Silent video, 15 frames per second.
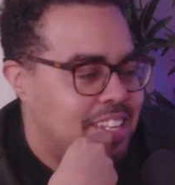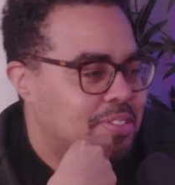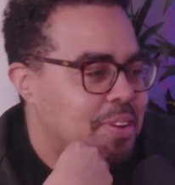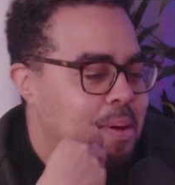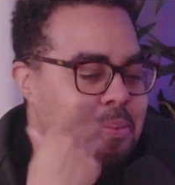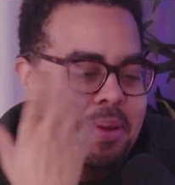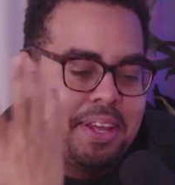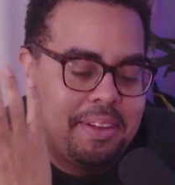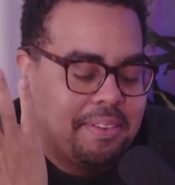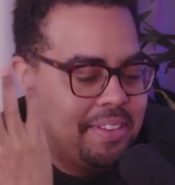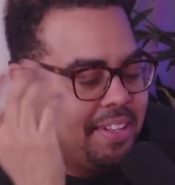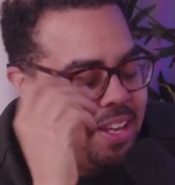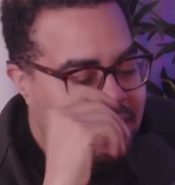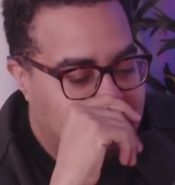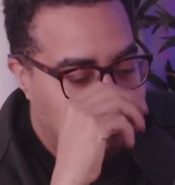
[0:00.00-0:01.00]
That's why I'm
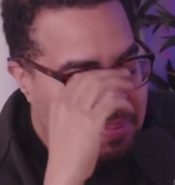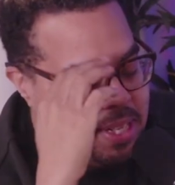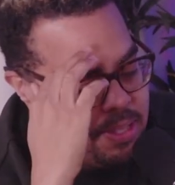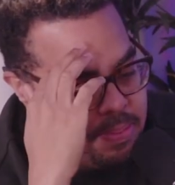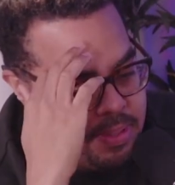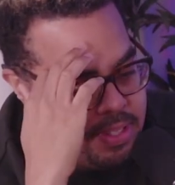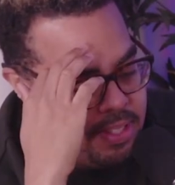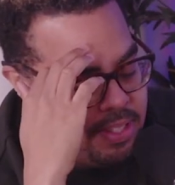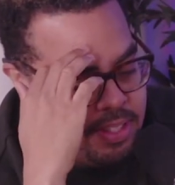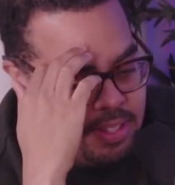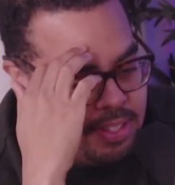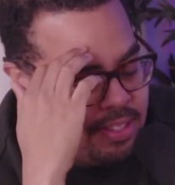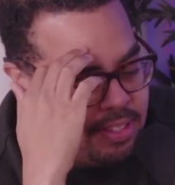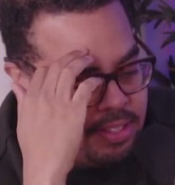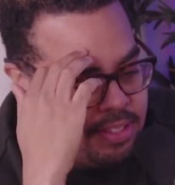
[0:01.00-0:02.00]
like, baseball
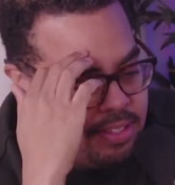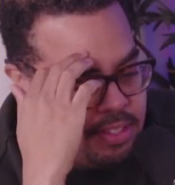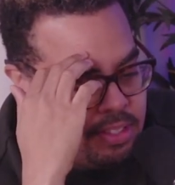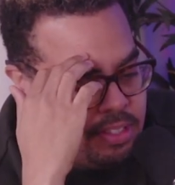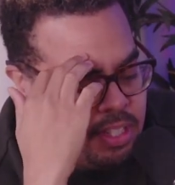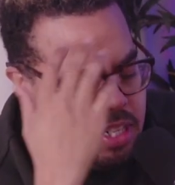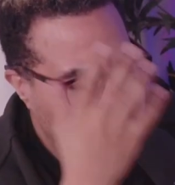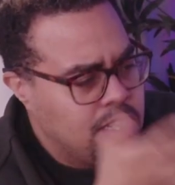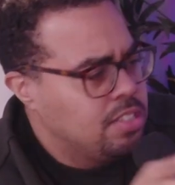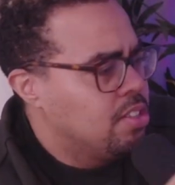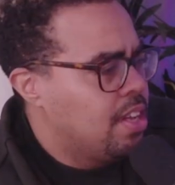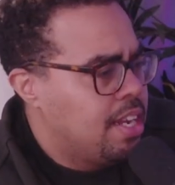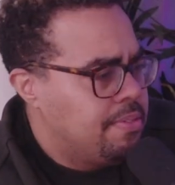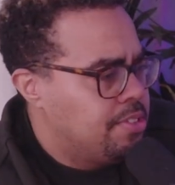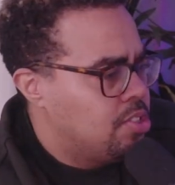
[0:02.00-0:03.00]
is, and it's
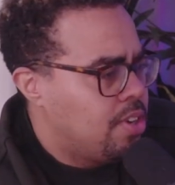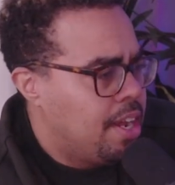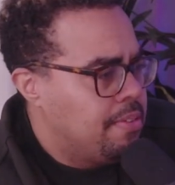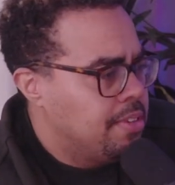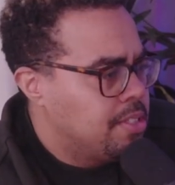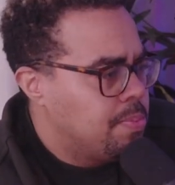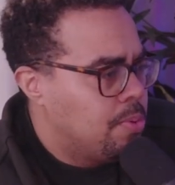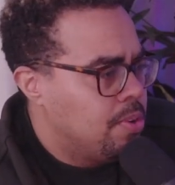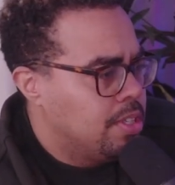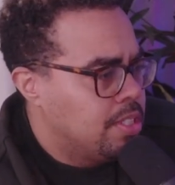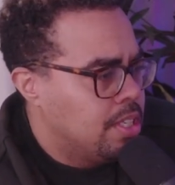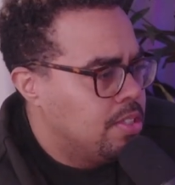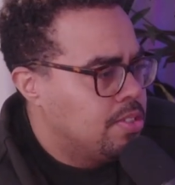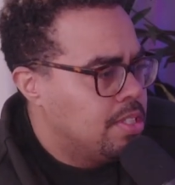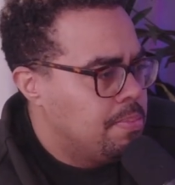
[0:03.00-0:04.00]
also kind of a traveling
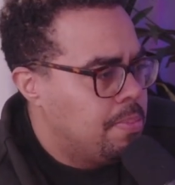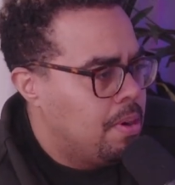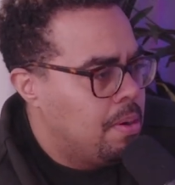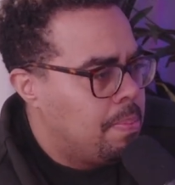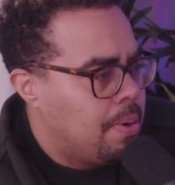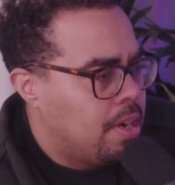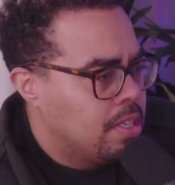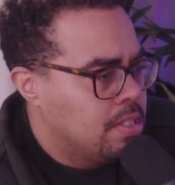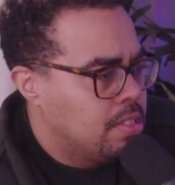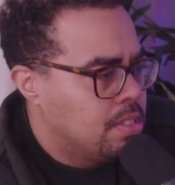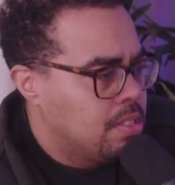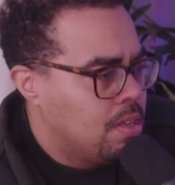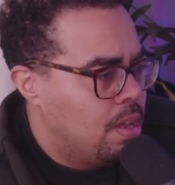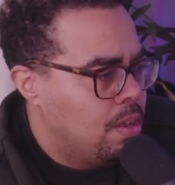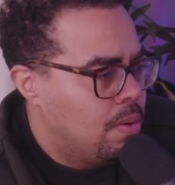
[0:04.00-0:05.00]
sport to go see
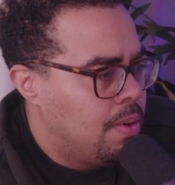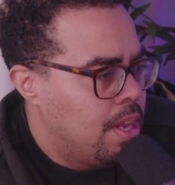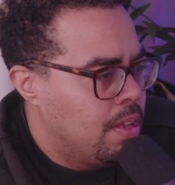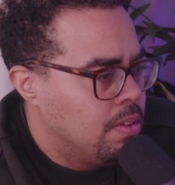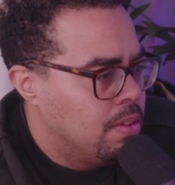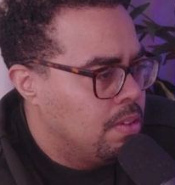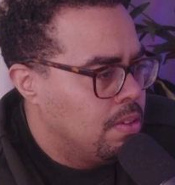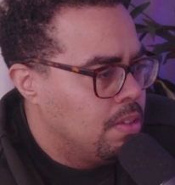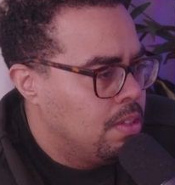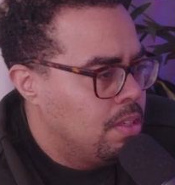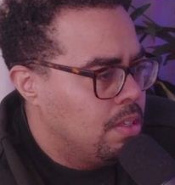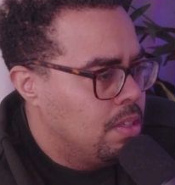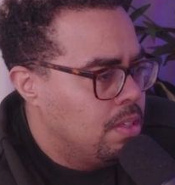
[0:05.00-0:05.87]
ballparks all around.